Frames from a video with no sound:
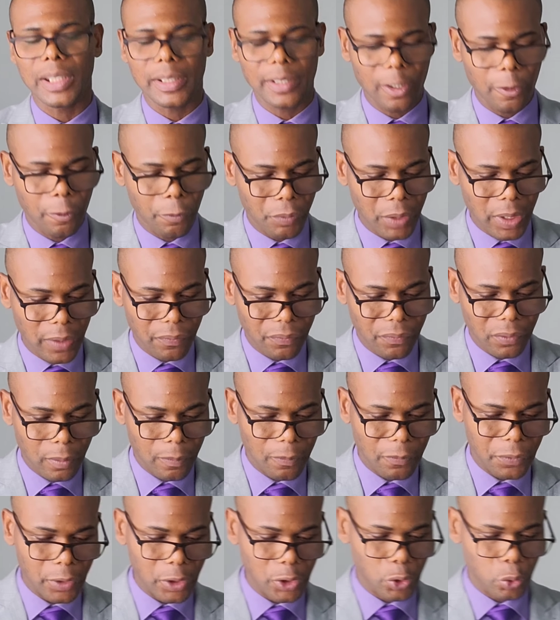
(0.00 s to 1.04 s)
and I read
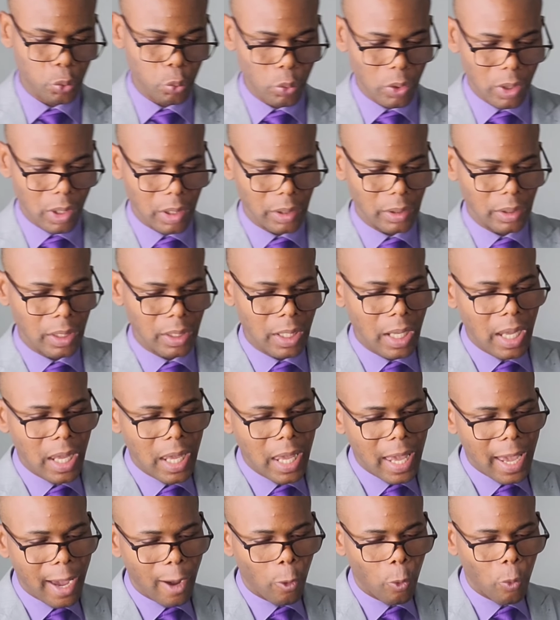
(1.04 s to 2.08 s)
from verse one.
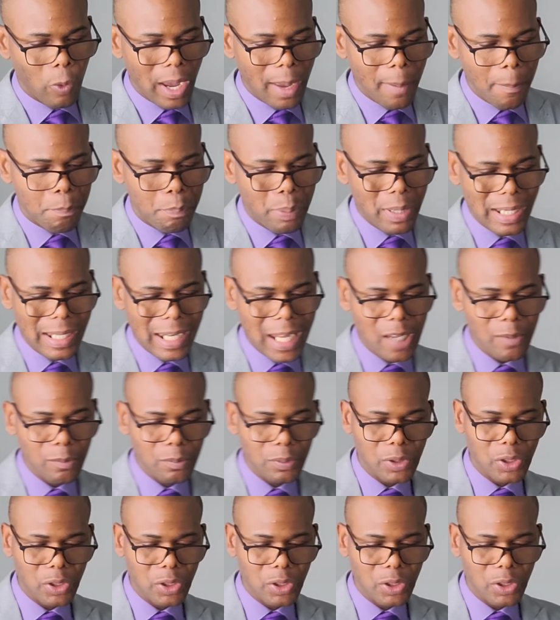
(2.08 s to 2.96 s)
And when Balaam